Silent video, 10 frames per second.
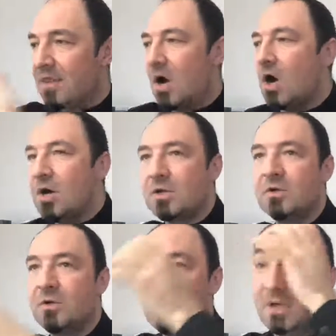
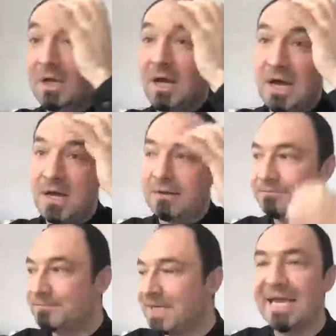article
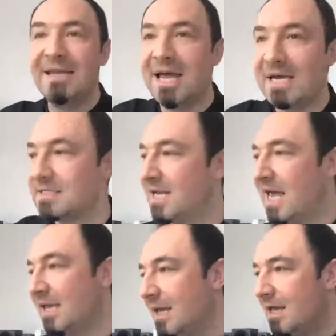headlines,
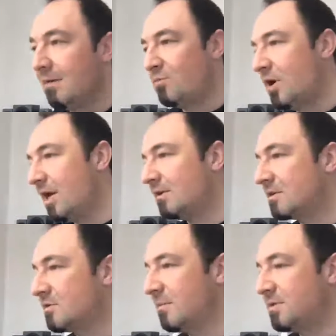like product
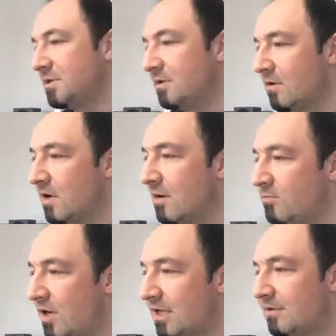description or
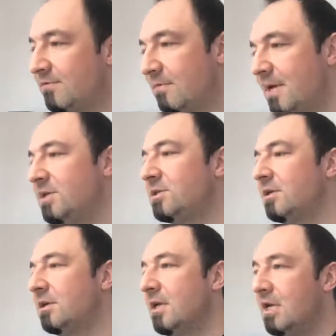product
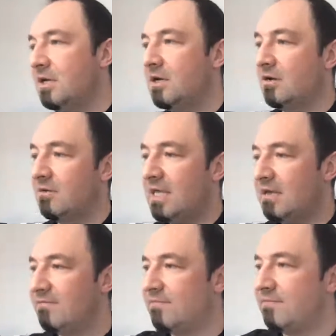information.
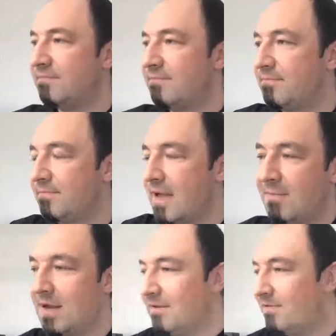
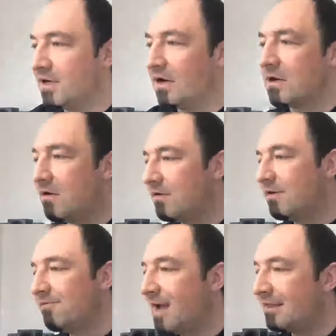I'm not even going to cover
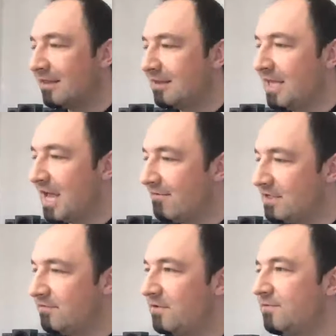the fact that they have a
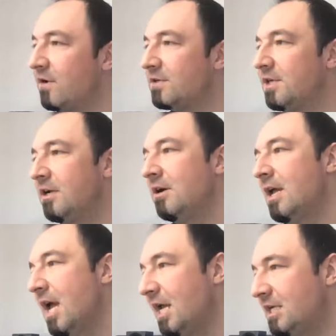different font here,
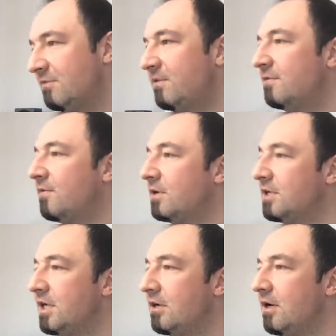a different font
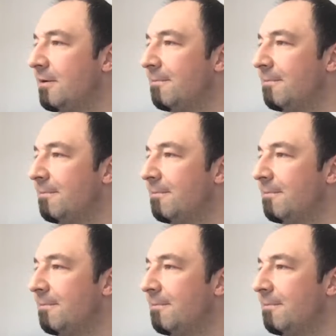here,